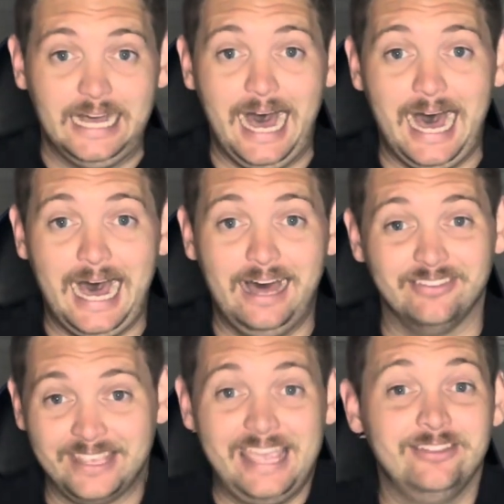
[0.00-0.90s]

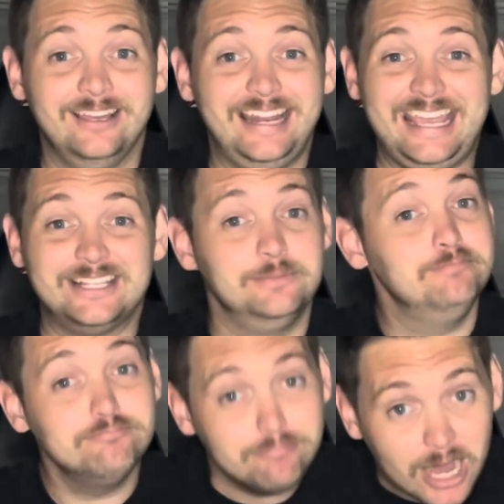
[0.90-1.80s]
The inlet is
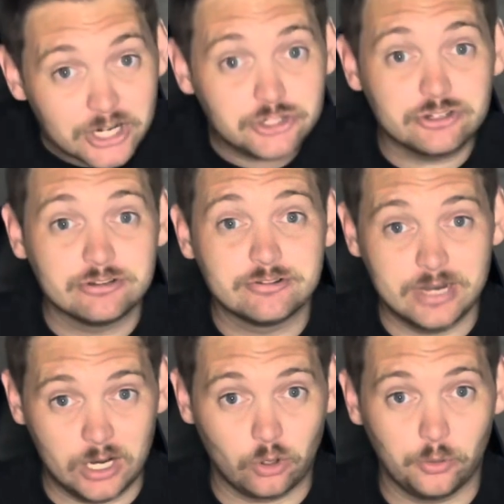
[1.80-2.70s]
much
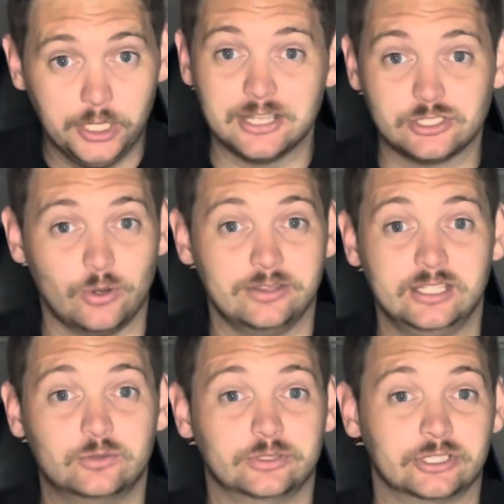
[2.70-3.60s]
narrower, so I
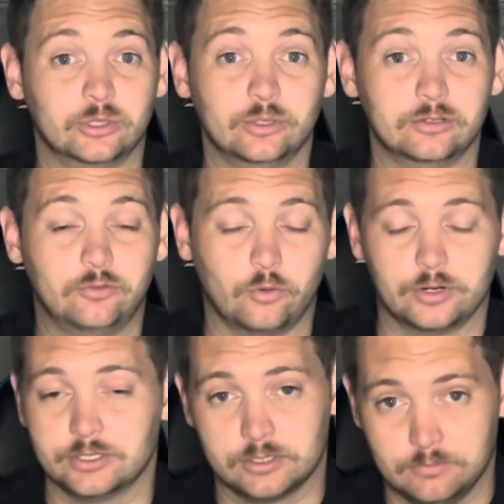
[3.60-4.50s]
think what they're going
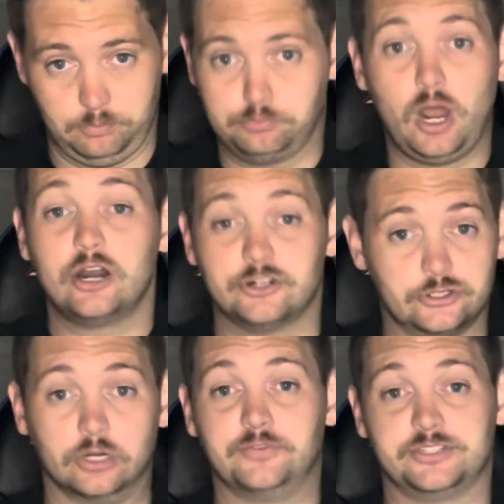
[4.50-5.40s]
for is a broader
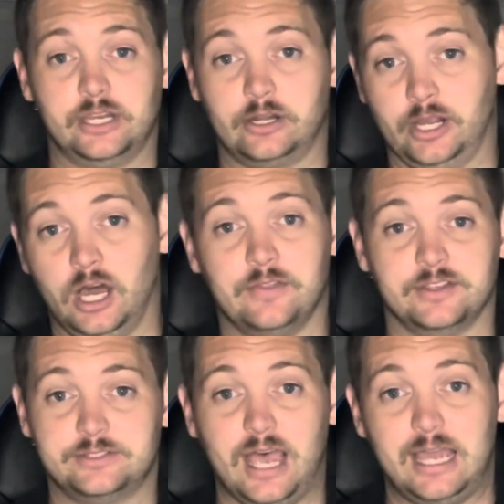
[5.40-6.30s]
surface area on the
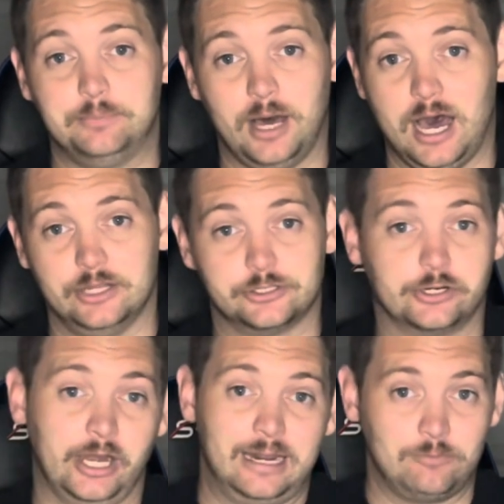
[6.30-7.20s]
side pods,
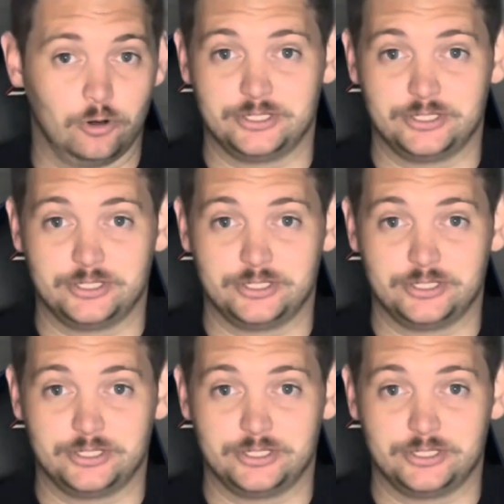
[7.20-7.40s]
creating more